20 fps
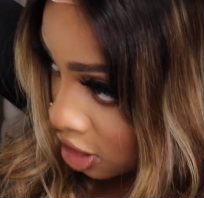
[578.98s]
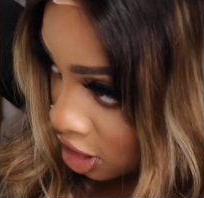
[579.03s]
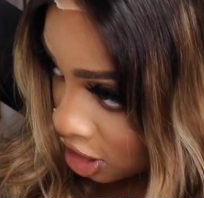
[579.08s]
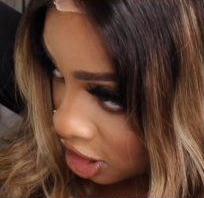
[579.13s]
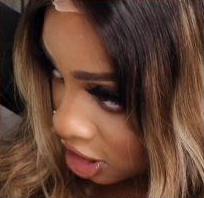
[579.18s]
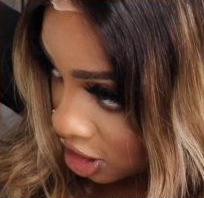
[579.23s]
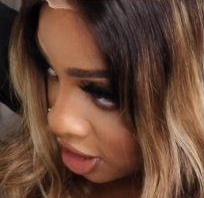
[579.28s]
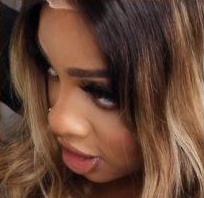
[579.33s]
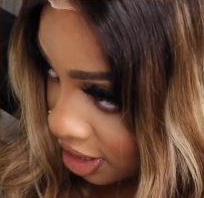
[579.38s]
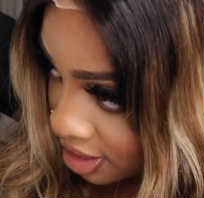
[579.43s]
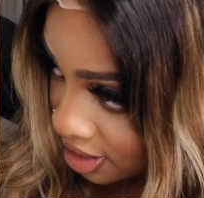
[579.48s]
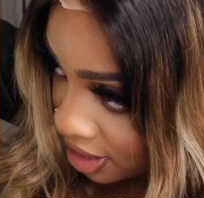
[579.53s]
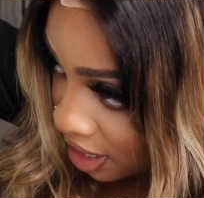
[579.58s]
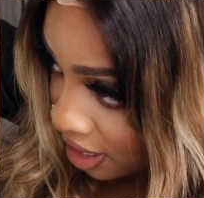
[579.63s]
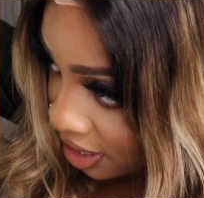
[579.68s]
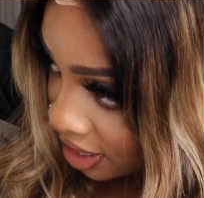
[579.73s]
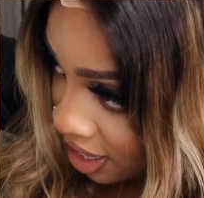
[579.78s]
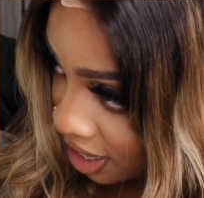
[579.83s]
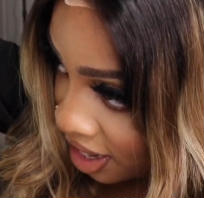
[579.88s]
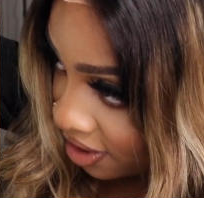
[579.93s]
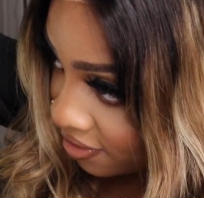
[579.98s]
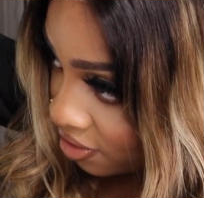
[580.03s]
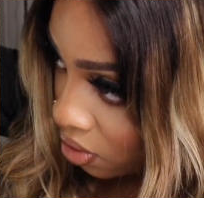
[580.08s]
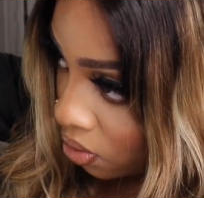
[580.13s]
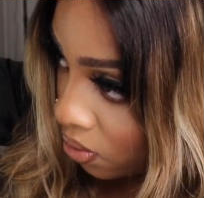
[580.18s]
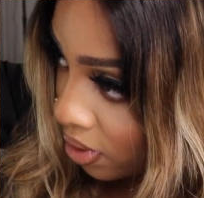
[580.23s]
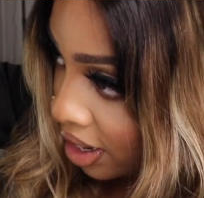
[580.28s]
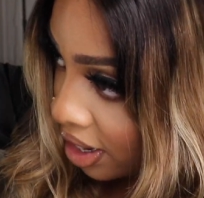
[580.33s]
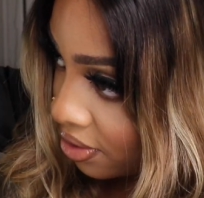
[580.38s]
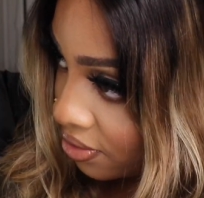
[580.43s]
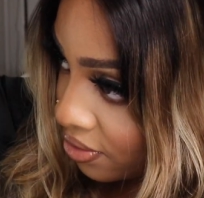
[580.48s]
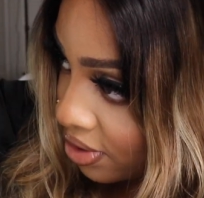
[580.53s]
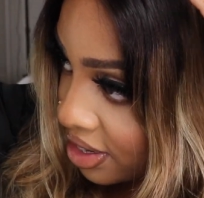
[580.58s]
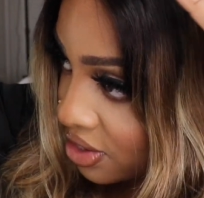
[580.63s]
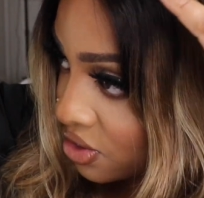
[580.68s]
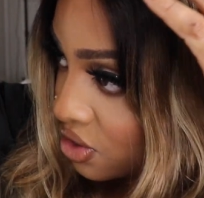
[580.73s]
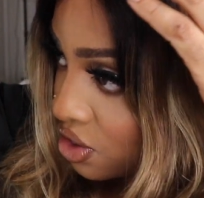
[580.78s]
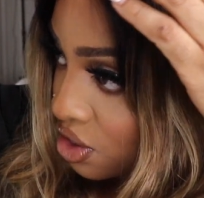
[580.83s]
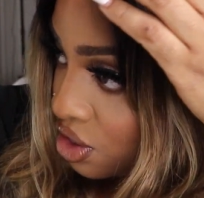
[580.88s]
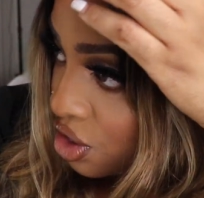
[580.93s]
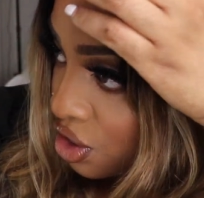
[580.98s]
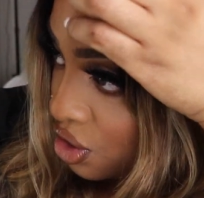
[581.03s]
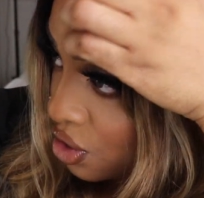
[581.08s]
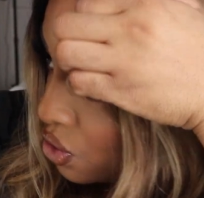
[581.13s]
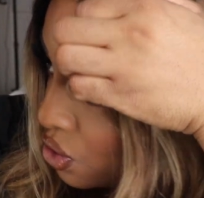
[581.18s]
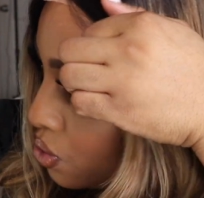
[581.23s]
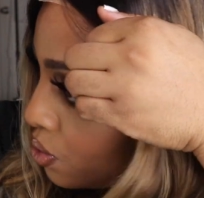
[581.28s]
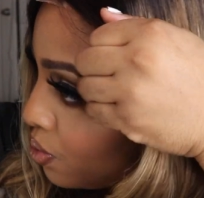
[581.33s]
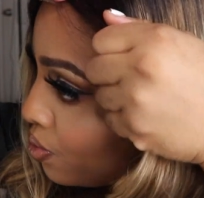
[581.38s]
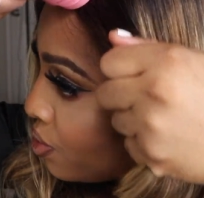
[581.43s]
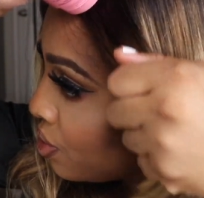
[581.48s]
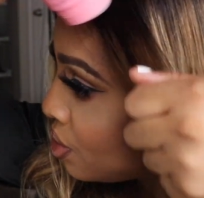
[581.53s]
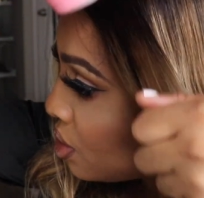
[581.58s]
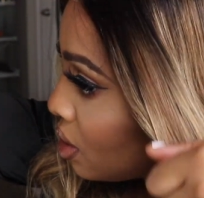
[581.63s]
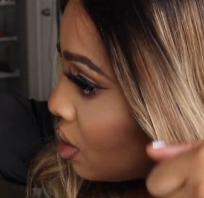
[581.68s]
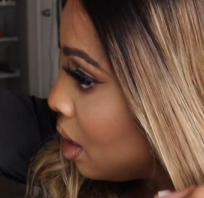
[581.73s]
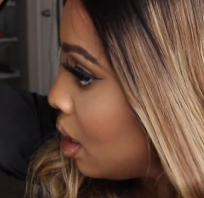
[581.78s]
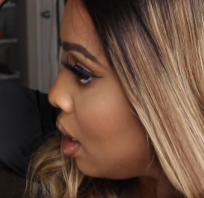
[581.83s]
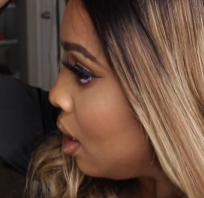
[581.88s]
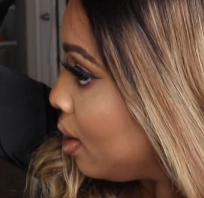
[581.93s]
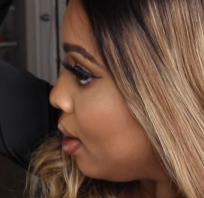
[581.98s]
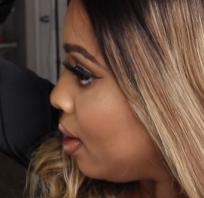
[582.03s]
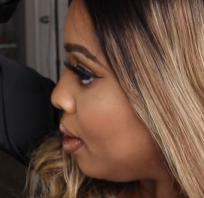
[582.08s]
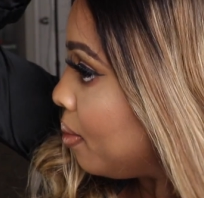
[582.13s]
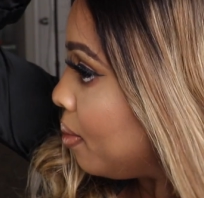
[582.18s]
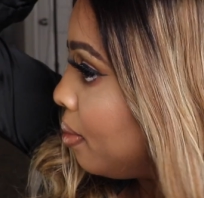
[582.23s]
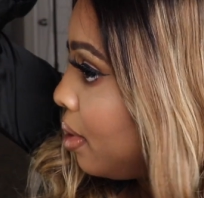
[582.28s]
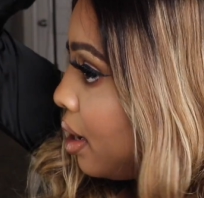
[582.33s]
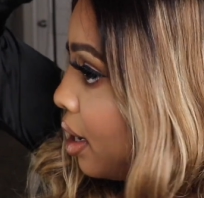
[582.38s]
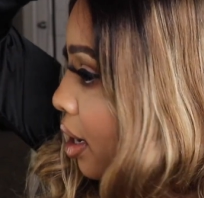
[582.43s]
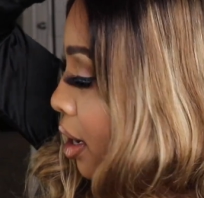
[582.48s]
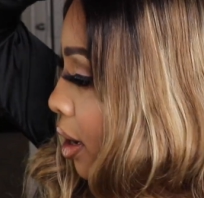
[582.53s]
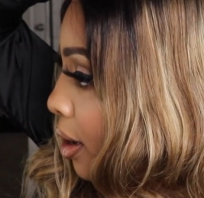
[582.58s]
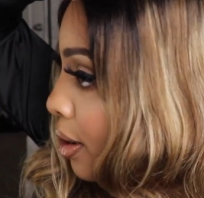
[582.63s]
It does kind of have a white residue, but